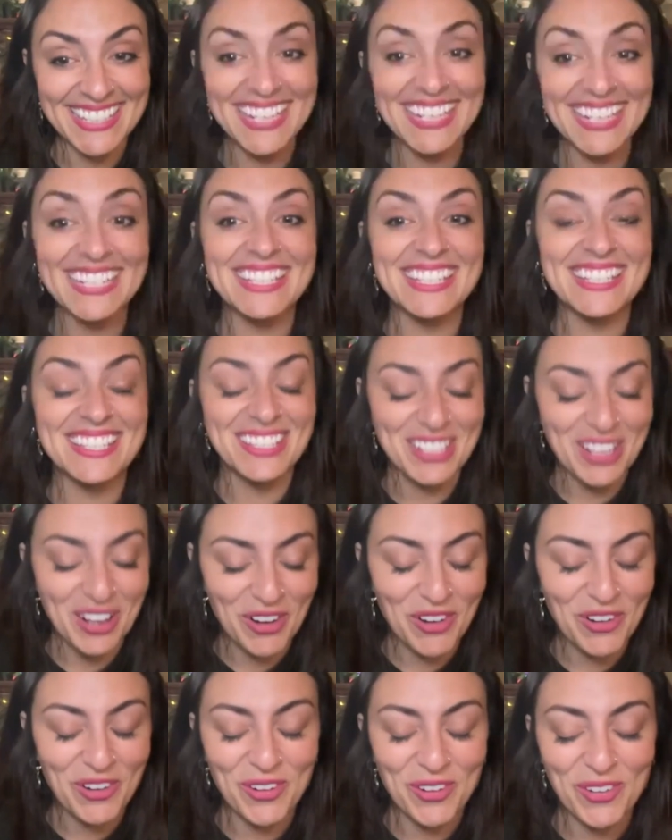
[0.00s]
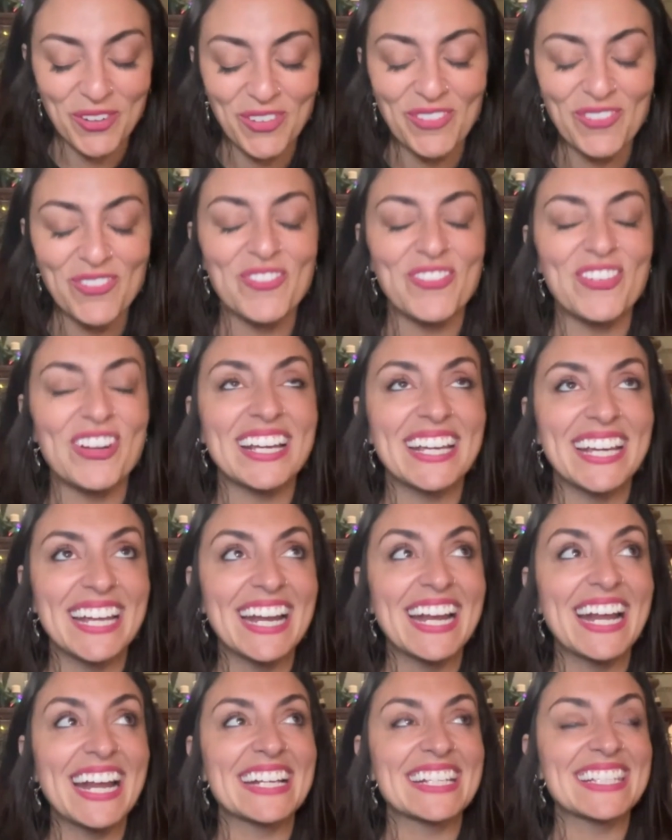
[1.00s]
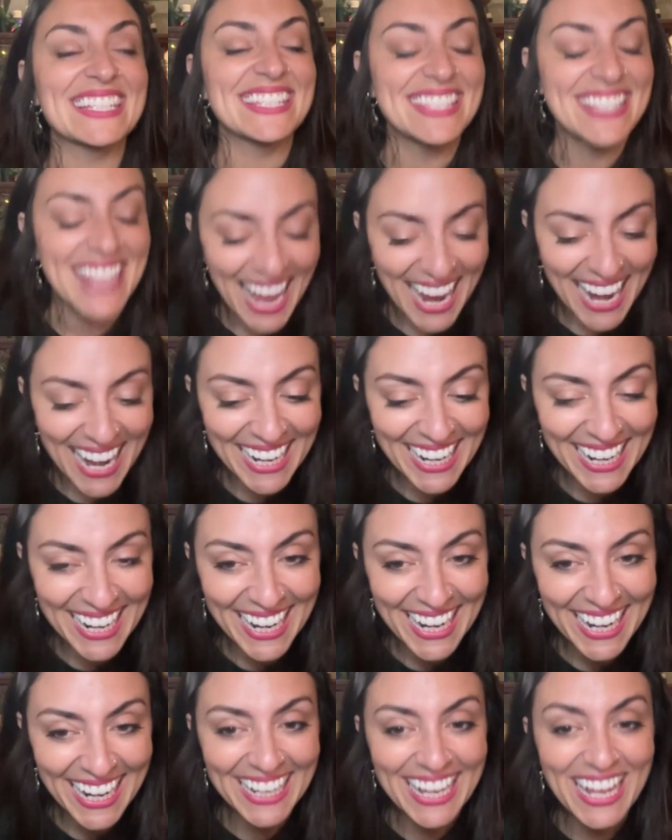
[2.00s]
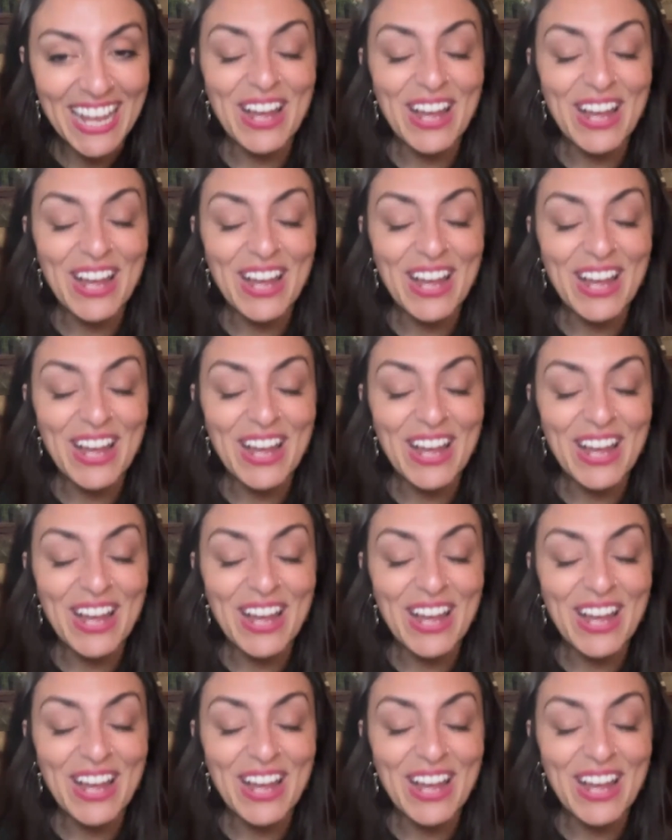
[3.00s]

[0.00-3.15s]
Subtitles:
That is so freaking exciting.